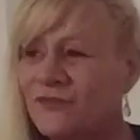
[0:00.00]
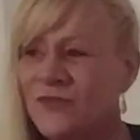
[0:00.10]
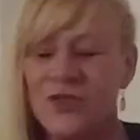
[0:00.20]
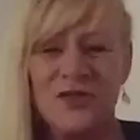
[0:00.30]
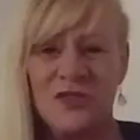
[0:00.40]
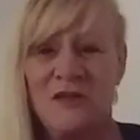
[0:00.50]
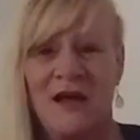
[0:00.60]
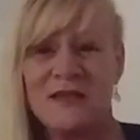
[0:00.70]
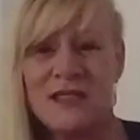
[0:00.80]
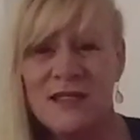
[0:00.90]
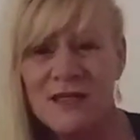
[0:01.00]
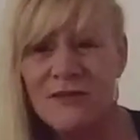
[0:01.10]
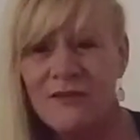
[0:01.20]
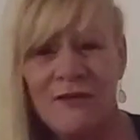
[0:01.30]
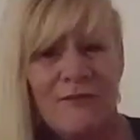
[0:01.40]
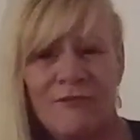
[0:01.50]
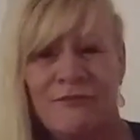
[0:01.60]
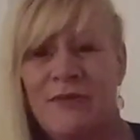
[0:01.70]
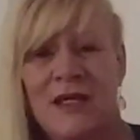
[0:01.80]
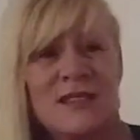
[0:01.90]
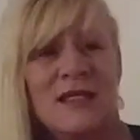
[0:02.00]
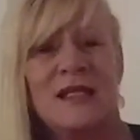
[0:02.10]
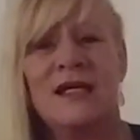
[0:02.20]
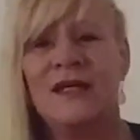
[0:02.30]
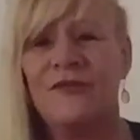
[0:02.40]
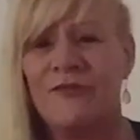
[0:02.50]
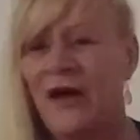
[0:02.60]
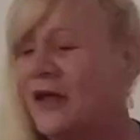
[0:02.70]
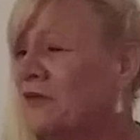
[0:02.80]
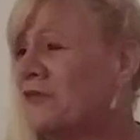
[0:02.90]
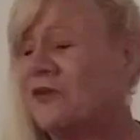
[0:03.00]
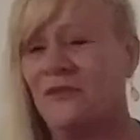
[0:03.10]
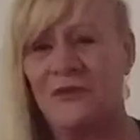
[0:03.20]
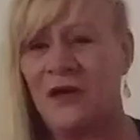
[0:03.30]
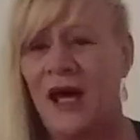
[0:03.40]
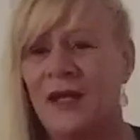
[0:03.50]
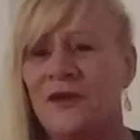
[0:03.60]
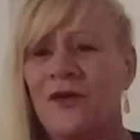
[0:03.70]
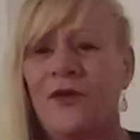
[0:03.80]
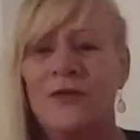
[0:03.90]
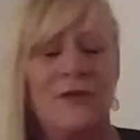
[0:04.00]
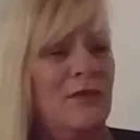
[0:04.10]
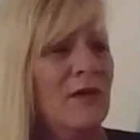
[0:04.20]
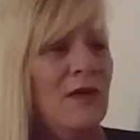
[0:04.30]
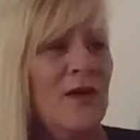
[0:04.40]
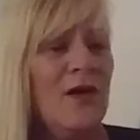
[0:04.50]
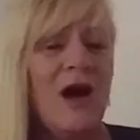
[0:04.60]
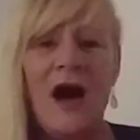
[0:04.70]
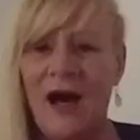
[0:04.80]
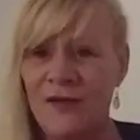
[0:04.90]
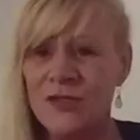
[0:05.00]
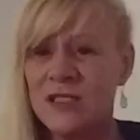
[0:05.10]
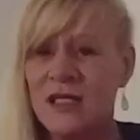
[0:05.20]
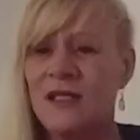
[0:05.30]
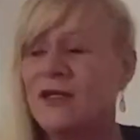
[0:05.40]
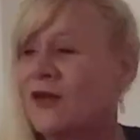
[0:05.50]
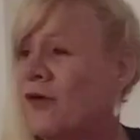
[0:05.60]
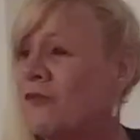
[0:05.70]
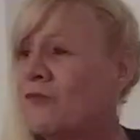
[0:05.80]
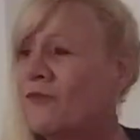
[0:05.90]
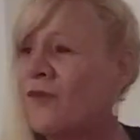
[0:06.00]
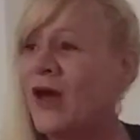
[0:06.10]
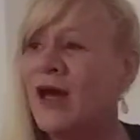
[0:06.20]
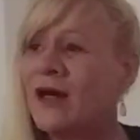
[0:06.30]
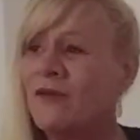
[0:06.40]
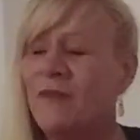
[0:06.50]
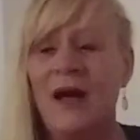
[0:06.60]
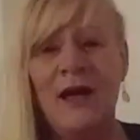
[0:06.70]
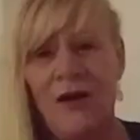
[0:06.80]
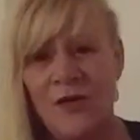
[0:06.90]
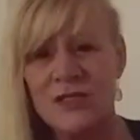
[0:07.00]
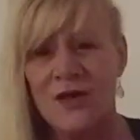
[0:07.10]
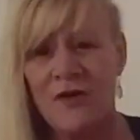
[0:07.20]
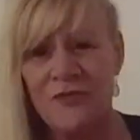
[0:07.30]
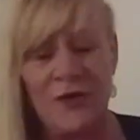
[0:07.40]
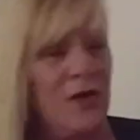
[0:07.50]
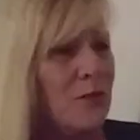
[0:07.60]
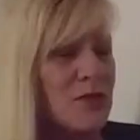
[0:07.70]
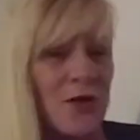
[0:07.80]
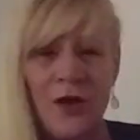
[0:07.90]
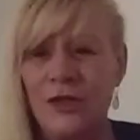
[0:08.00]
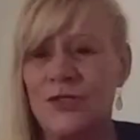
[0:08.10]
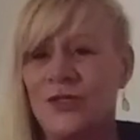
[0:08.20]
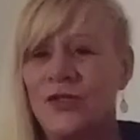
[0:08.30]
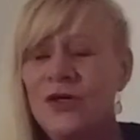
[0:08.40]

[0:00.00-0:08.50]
were just nasty, basically fighting and carrying on. And I was sitting at home working my arse off and going to college.